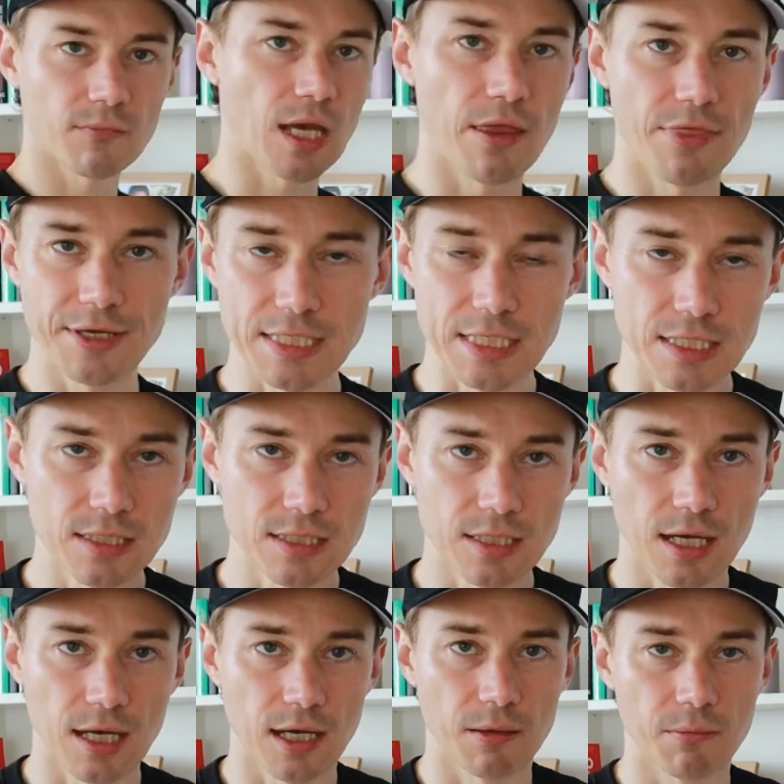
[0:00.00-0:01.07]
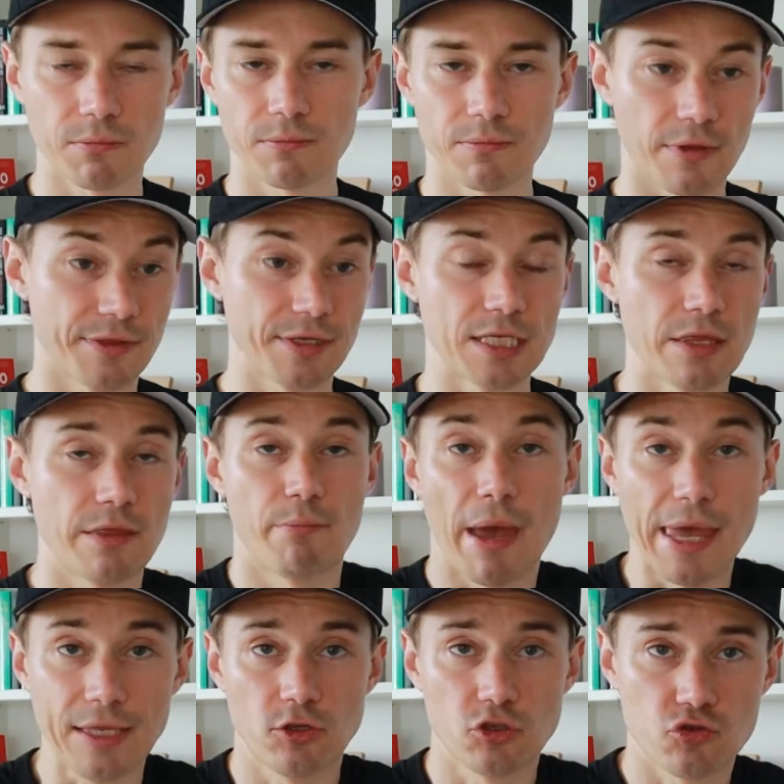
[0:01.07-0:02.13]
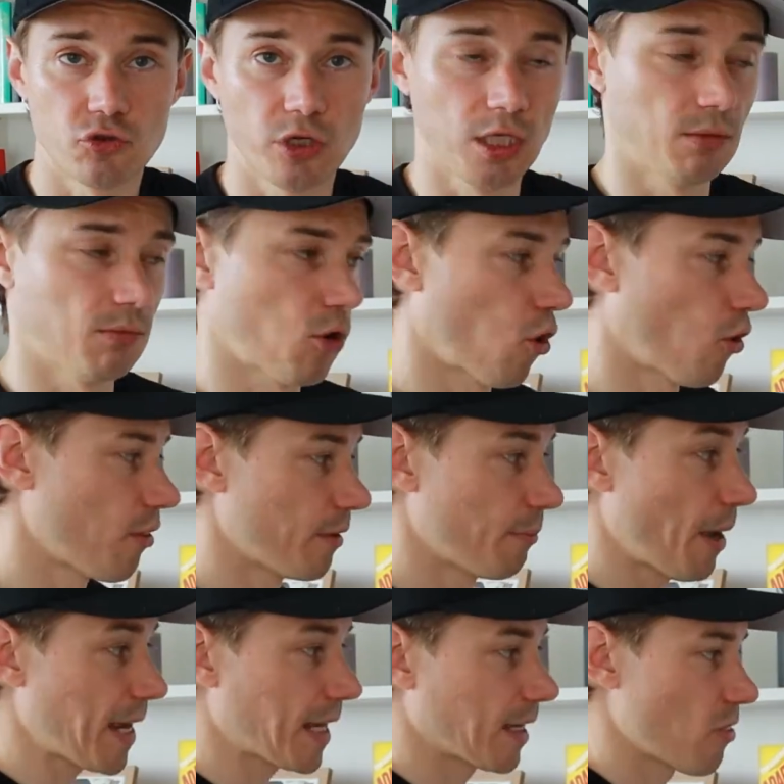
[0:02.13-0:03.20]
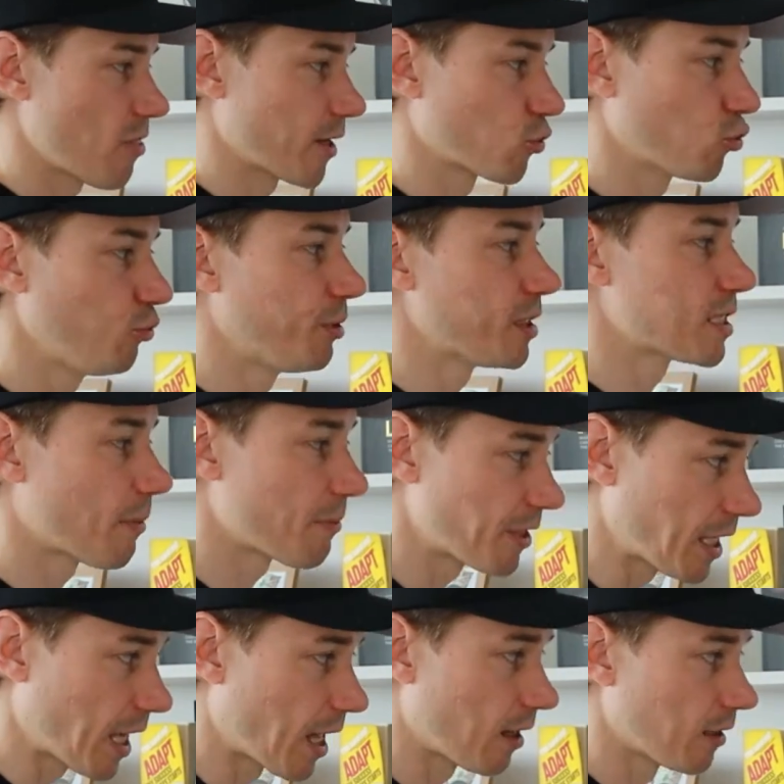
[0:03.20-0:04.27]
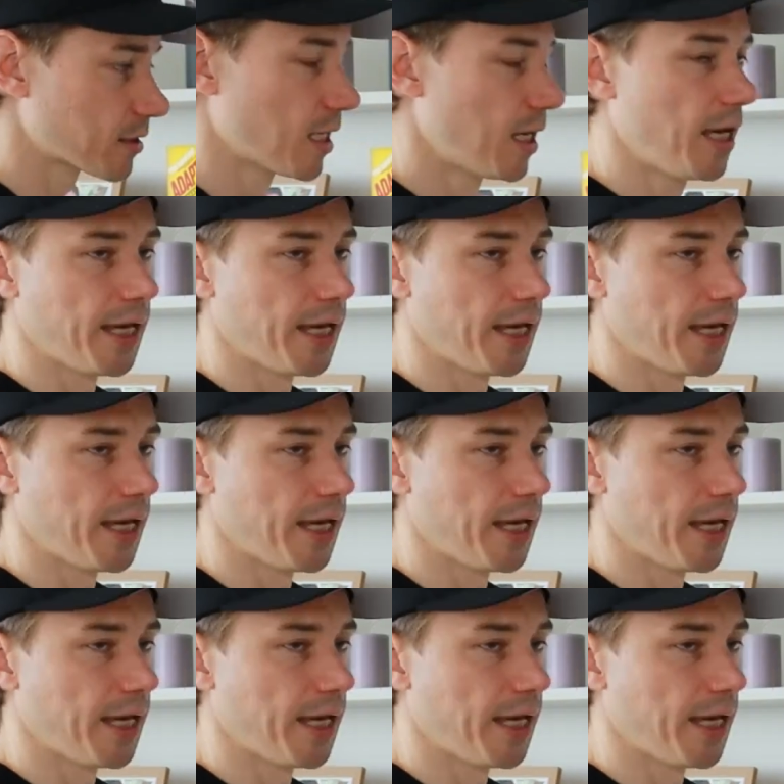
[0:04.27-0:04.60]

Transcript: This is the mainstream. On the backend, there could be something else.